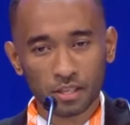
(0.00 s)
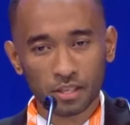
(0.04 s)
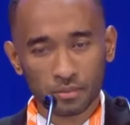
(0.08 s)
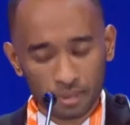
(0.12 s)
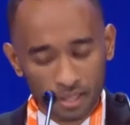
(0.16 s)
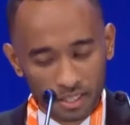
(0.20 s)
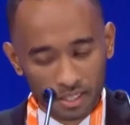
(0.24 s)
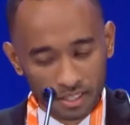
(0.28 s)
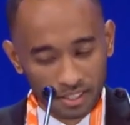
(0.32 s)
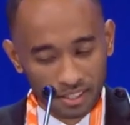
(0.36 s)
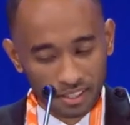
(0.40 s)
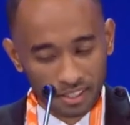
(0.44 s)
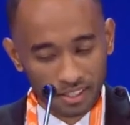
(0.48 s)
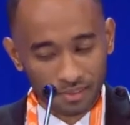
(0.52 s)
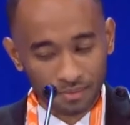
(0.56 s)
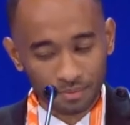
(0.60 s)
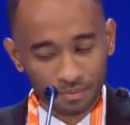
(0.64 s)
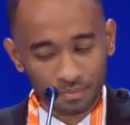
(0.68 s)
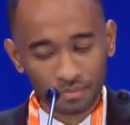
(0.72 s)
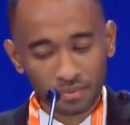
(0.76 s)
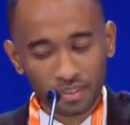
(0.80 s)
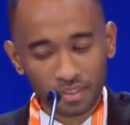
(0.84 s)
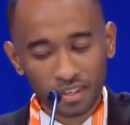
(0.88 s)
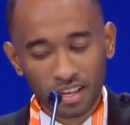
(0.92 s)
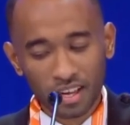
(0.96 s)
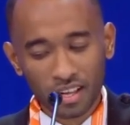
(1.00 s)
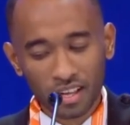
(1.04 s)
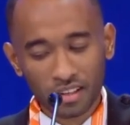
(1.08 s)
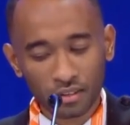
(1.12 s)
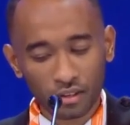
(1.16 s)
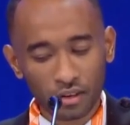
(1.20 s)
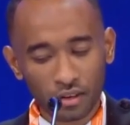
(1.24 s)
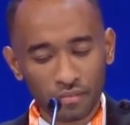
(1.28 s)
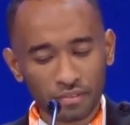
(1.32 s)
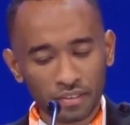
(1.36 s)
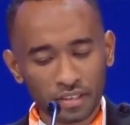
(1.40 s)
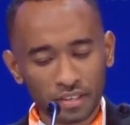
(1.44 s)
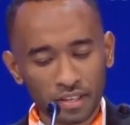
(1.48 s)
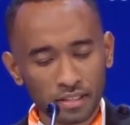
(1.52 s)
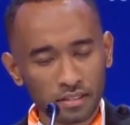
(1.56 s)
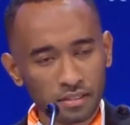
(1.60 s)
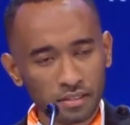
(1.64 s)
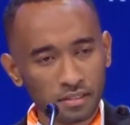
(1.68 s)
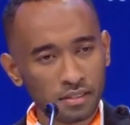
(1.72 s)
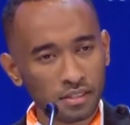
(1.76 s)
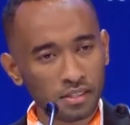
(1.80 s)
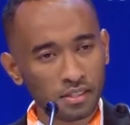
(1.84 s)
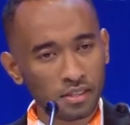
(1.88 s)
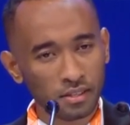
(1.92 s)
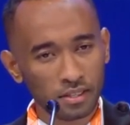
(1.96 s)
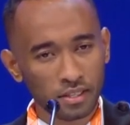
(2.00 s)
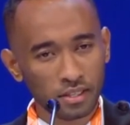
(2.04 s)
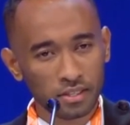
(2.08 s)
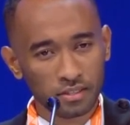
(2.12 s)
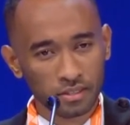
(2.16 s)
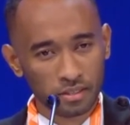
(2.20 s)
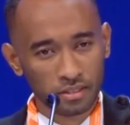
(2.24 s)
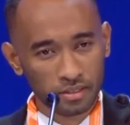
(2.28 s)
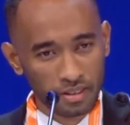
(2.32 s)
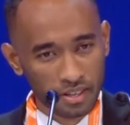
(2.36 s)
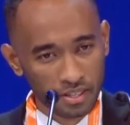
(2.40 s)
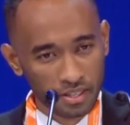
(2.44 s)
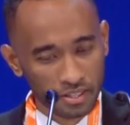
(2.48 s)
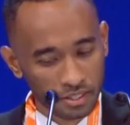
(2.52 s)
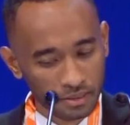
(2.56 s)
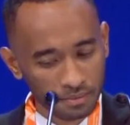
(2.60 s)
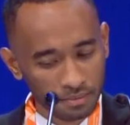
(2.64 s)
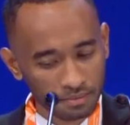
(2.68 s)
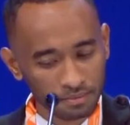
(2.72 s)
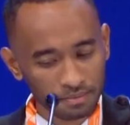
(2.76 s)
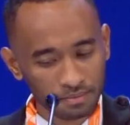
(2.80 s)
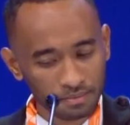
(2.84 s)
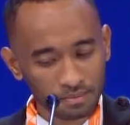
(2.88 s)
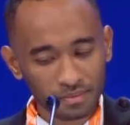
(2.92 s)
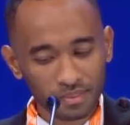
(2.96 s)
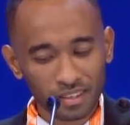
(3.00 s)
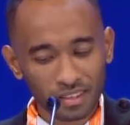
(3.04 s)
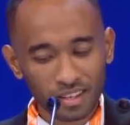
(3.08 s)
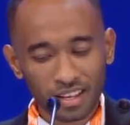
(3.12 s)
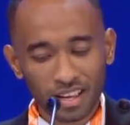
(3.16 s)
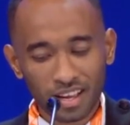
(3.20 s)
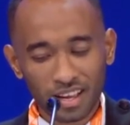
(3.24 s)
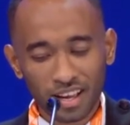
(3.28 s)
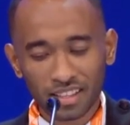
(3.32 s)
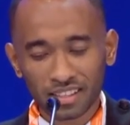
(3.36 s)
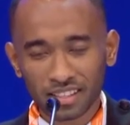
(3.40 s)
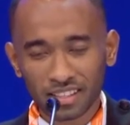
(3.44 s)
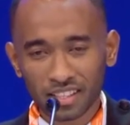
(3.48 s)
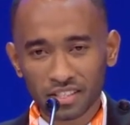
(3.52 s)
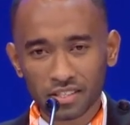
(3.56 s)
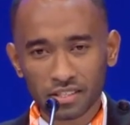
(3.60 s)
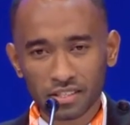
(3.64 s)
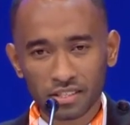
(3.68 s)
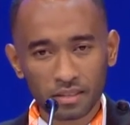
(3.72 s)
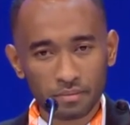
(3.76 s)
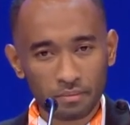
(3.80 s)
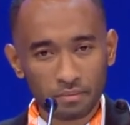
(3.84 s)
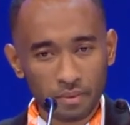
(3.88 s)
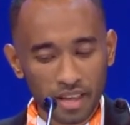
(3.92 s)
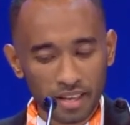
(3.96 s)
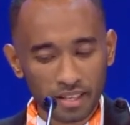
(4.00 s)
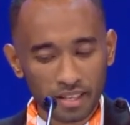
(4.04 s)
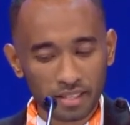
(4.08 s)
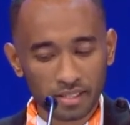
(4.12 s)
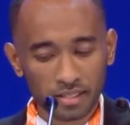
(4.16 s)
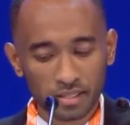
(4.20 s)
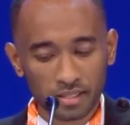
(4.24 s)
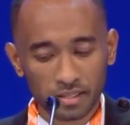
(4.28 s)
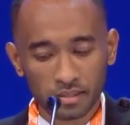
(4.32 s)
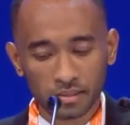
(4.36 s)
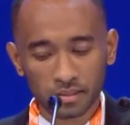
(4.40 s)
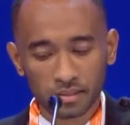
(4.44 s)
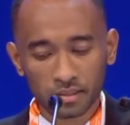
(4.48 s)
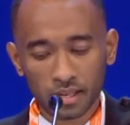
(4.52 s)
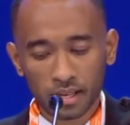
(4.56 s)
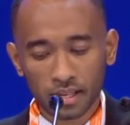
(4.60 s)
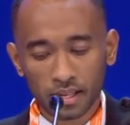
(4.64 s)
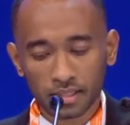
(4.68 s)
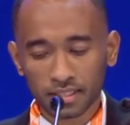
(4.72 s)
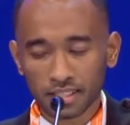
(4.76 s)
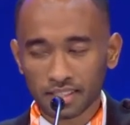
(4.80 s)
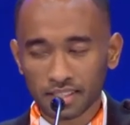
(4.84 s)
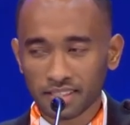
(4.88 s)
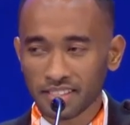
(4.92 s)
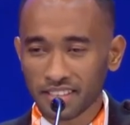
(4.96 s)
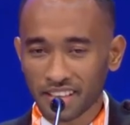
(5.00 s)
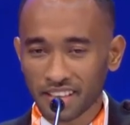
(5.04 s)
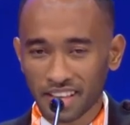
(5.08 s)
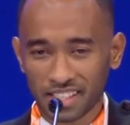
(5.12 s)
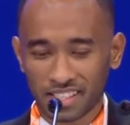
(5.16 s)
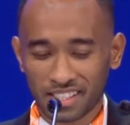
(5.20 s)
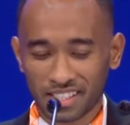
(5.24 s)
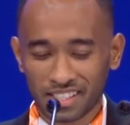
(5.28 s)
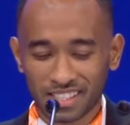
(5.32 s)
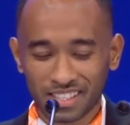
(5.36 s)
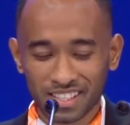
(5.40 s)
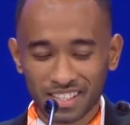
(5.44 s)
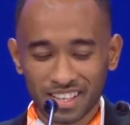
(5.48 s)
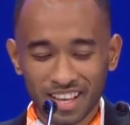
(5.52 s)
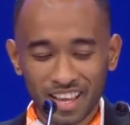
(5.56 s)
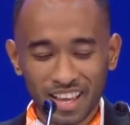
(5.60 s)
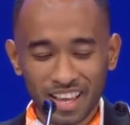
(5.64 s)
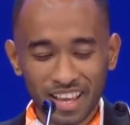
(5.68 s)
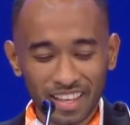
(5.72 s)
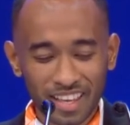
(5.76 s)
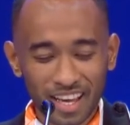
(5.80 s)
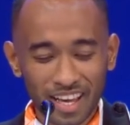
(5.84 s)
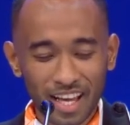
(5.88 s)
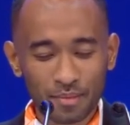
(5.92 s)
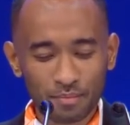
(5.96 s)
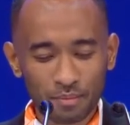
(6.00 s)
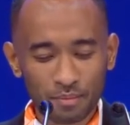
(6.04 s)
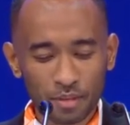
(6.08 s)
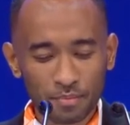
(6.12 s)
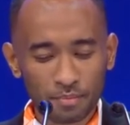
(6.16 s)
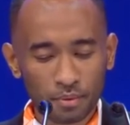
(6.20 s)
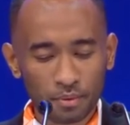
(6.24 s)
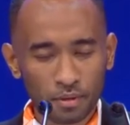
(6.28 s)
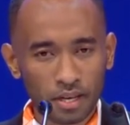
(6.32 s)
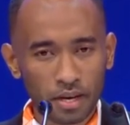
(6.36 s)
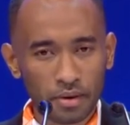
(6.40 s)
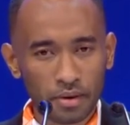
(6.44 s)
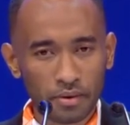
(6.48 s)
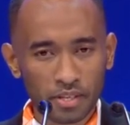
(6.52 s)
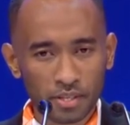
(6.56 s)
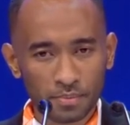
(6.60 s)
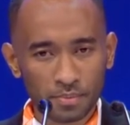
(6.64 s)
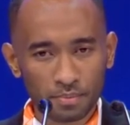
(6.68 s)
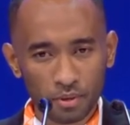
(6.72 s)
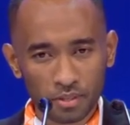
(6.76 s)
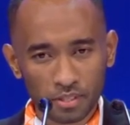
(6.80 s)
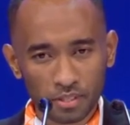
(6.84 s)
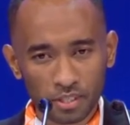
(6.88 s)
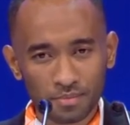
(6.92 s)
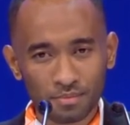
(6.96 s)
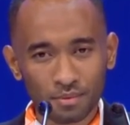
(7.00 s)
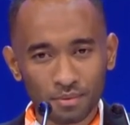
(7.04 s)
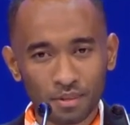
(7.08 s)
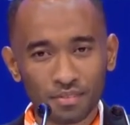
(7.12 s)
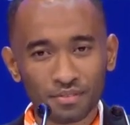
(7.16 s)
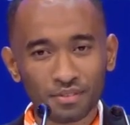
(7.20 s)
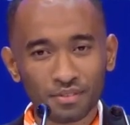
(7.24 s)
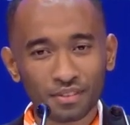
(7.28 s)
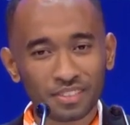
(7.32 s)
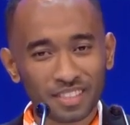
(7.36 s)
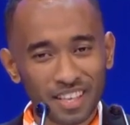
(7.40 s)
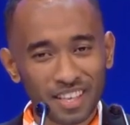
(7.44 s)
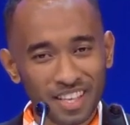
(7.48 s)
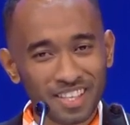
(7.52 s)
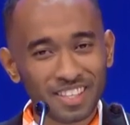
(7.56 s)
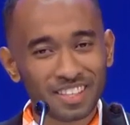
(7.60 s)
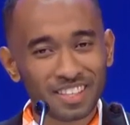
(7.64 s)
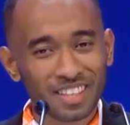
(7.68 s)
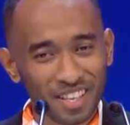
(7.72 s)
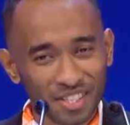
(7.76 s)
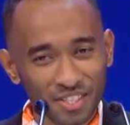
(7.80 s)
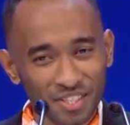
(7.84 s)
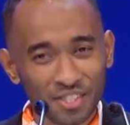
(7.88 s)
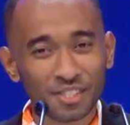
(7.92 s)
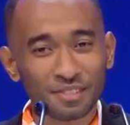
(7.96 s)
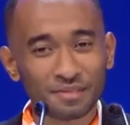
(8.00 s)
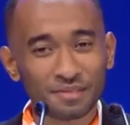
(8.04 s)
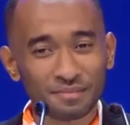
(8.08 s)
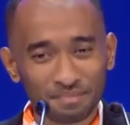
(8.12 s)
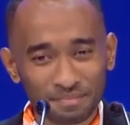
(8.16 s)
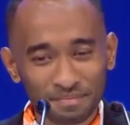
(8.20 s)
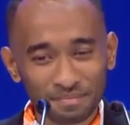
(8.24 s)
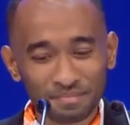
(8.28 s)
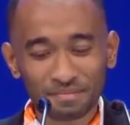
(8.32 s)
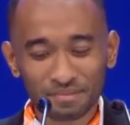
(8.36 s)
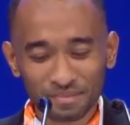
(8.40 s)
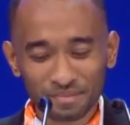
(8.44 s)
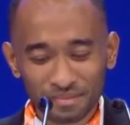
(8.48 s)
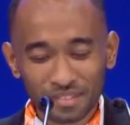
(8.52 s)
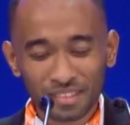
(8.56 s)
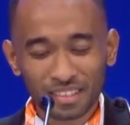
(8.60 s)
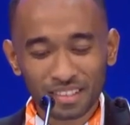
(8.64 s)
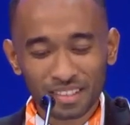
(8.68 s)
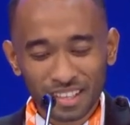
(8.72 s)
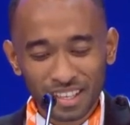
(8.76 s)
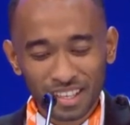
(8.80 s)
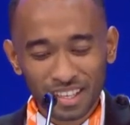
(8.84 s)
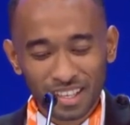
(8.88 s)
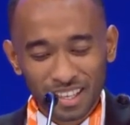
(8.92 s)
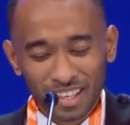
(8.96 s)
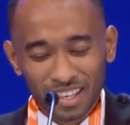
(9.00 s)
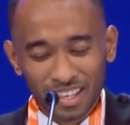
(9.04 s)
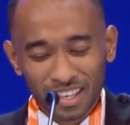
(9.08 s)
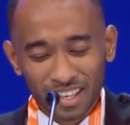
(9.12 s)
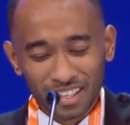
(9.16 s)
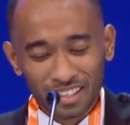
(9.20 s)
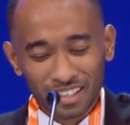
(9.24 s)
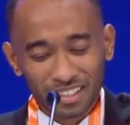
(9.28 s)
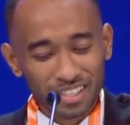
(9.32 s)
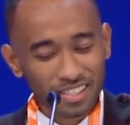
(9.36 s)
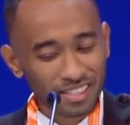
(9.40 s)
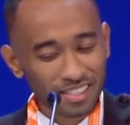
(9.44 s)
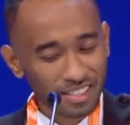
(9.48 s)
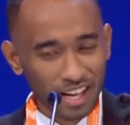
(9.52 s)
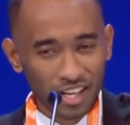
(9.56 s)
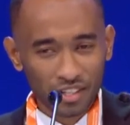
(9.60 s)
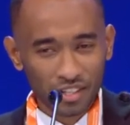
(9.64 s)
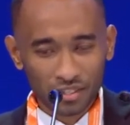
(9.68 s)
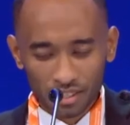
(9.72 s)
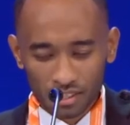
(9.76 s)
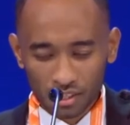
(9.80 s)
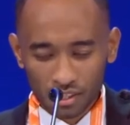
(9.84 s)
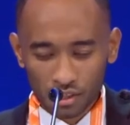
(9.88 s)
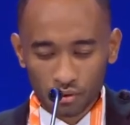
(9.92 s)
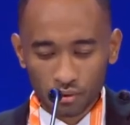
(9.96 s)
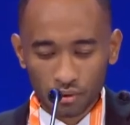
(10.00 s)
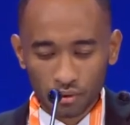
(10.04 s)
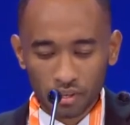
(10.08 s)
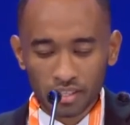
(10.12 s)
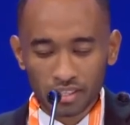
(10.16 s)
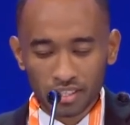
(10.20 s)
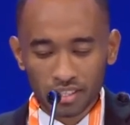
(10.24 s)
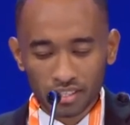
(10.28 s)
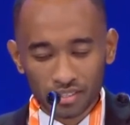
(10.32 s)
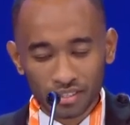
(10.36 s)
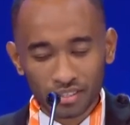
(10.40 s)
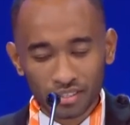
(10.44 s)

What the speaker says: with humility and confidence to the older generation and decision makers that yes, young people are responsible for taking action. Discussions through